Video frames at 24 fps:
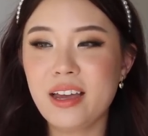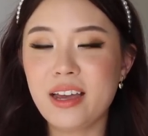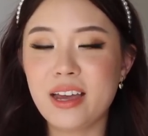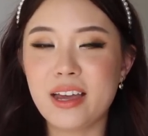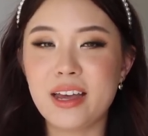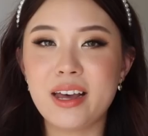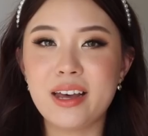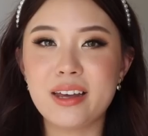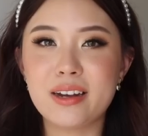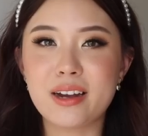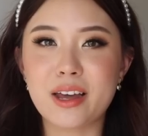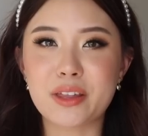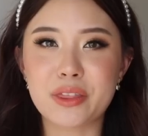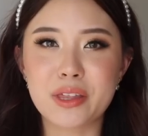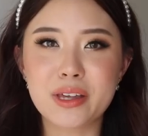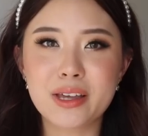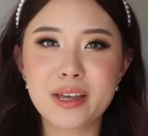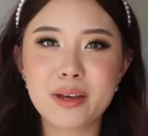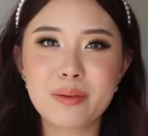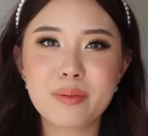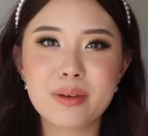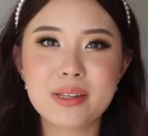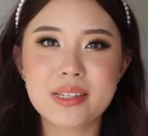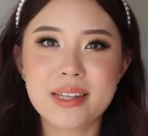and I think
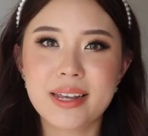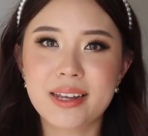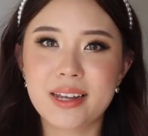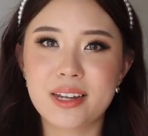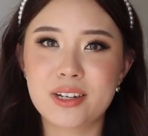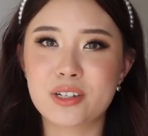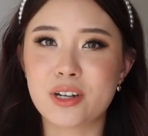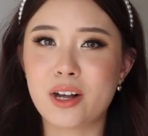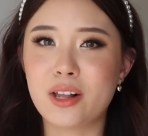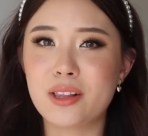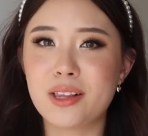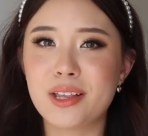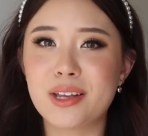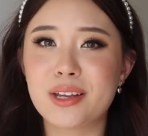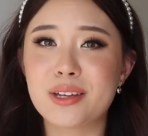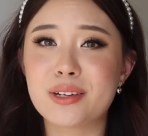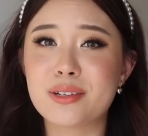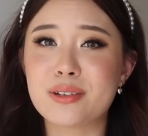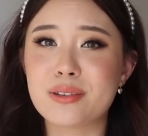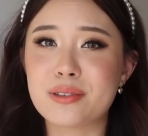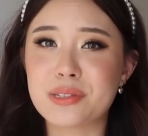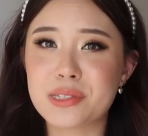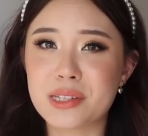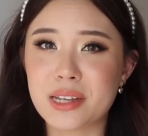it was like $1
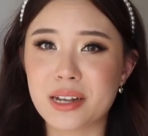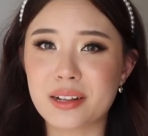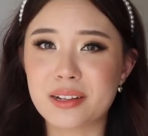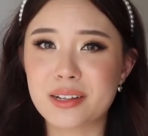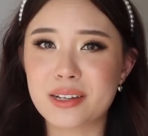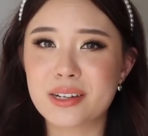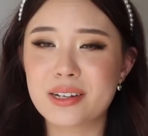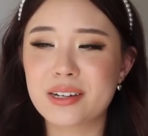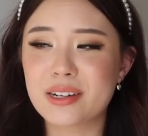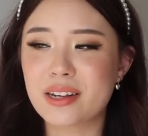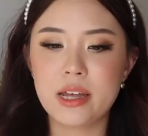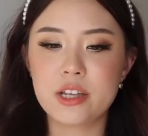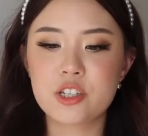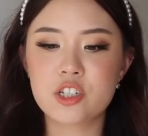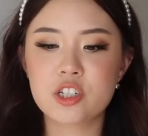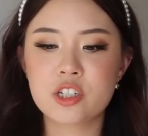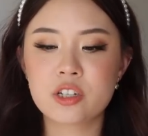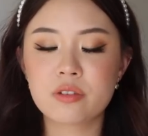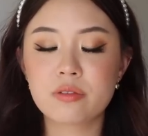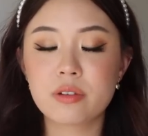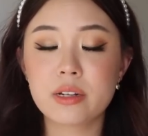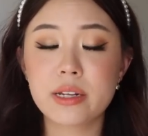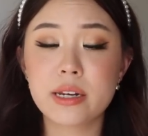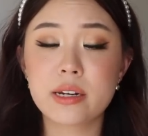in New Zealand. This is
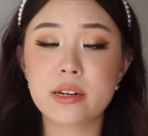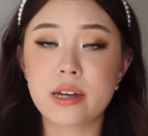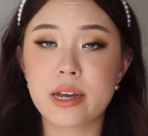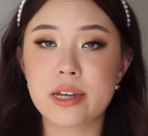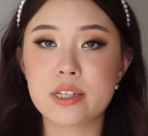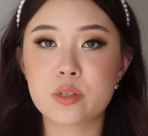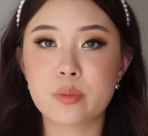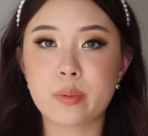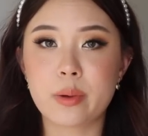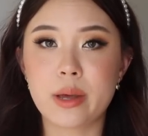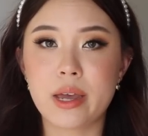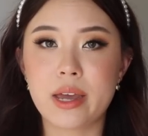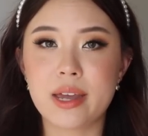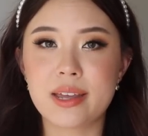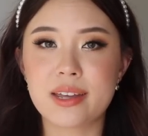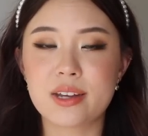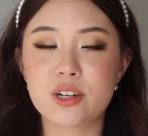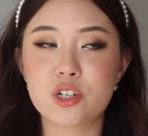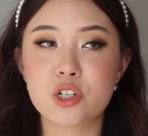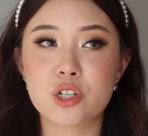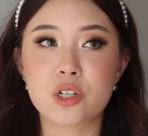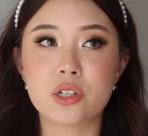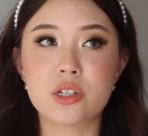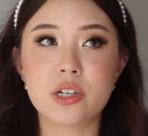a really nice
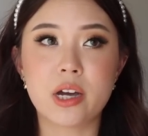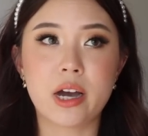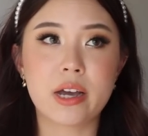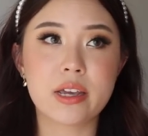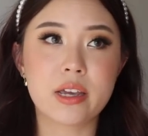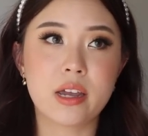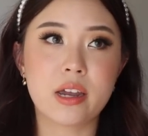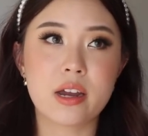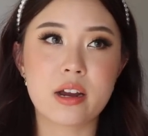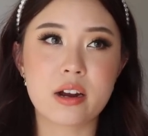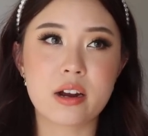way to tie your